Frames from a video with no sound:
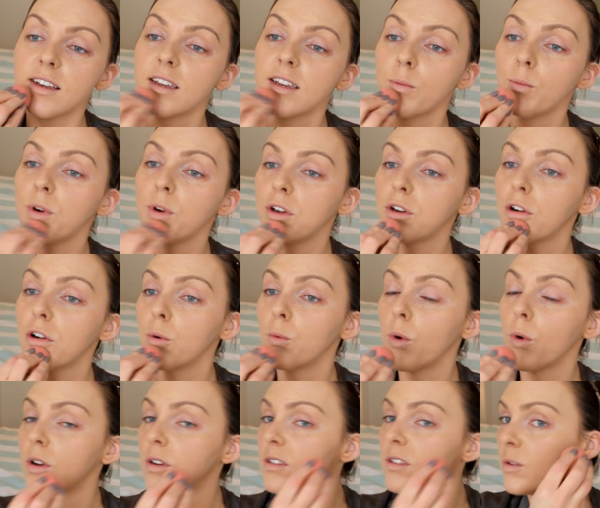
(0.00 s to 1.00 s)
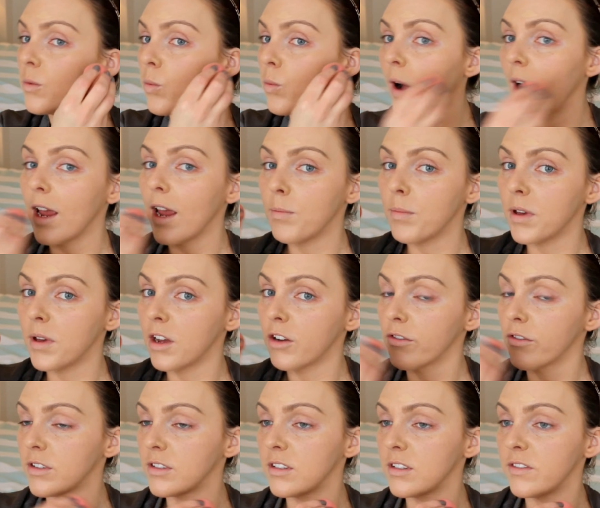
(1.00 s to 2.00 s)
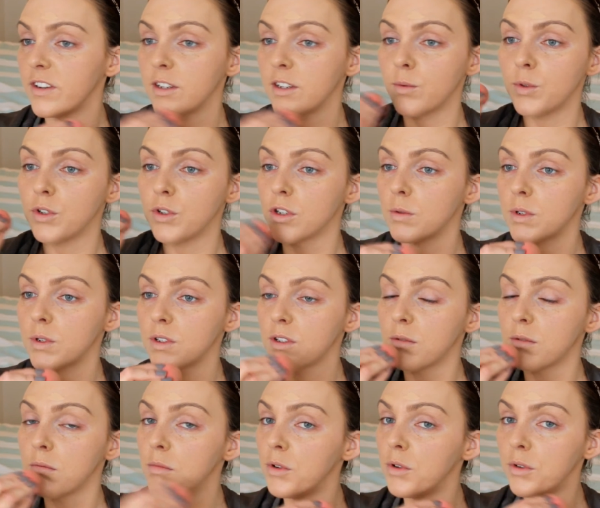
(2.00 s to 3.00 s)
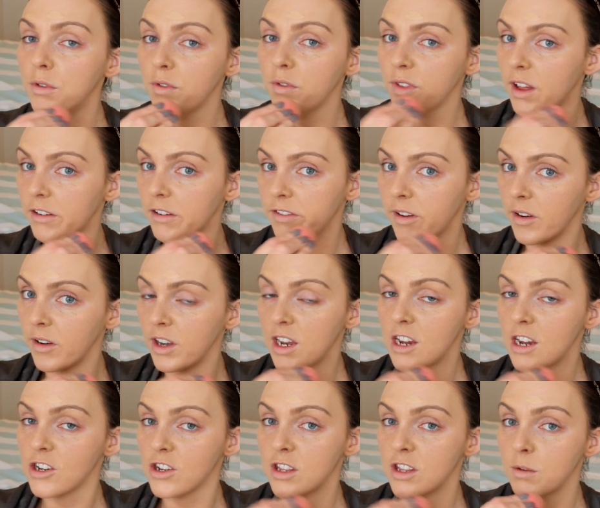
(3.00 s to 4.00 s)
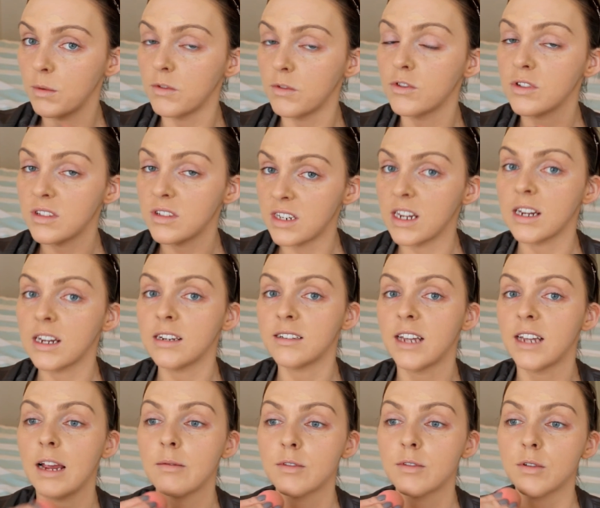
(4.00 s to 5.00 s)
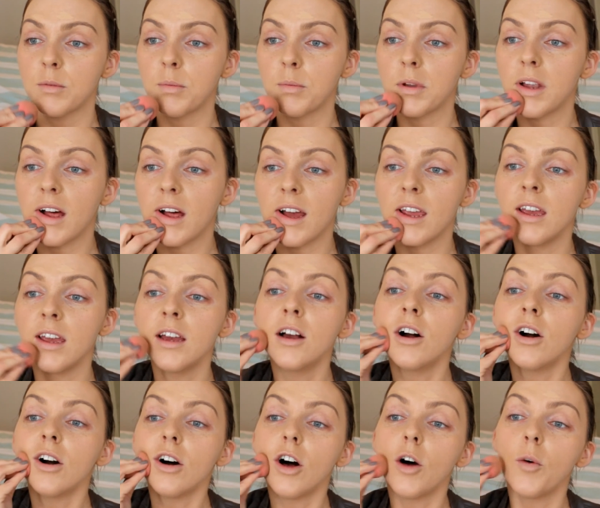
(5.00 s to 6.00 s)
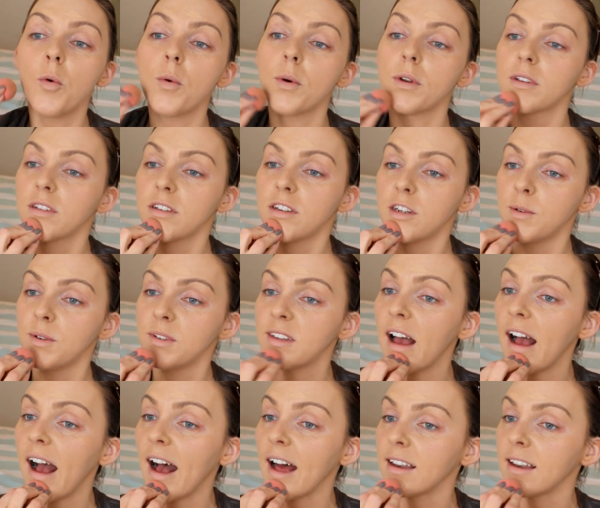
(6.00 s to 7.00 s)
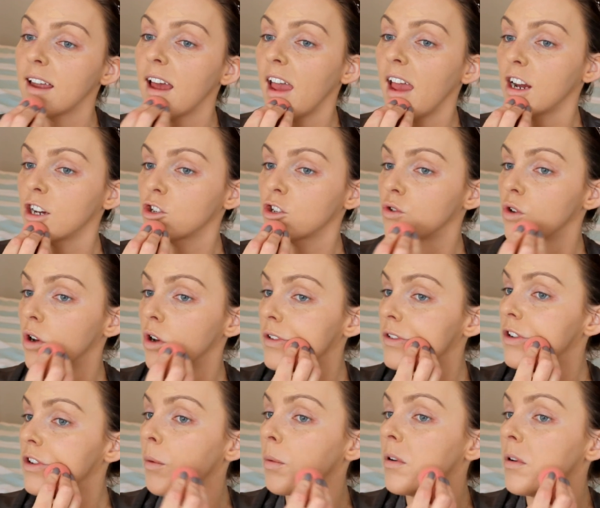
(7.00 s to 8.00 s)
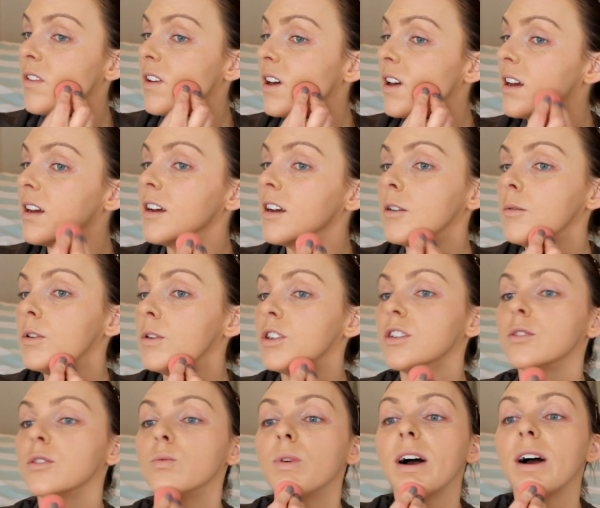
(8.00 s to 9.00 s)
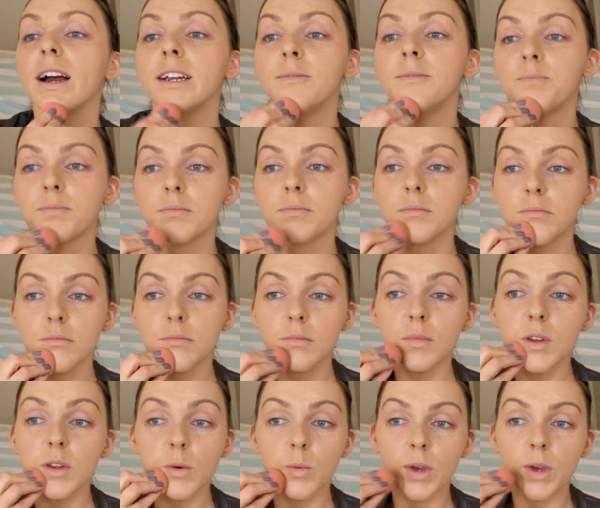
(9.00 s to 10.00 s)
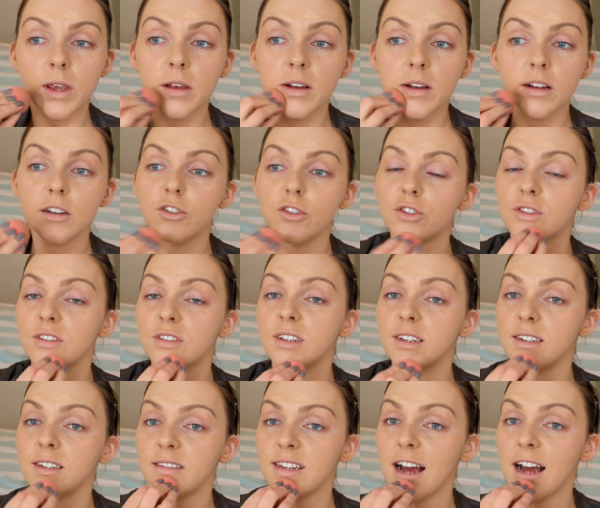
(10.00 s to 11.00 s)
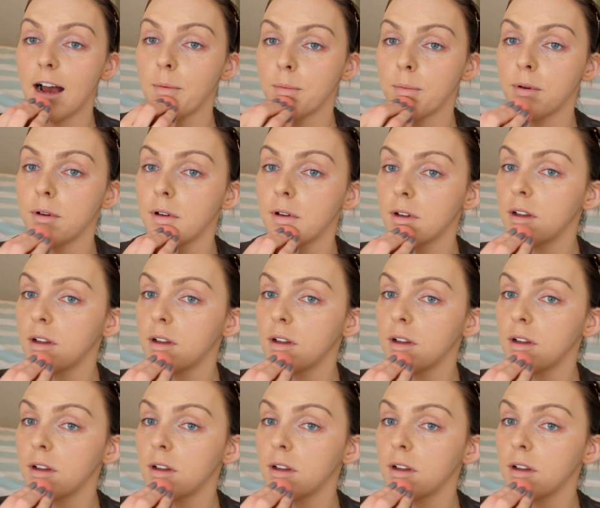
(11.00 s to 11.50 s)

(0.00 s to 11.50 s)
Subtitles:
Again, we don't want to wipe it across the face, we don't want to move that foundation that we've just taken time to apply. All we want to do is add extra on top of it, which is why we just tap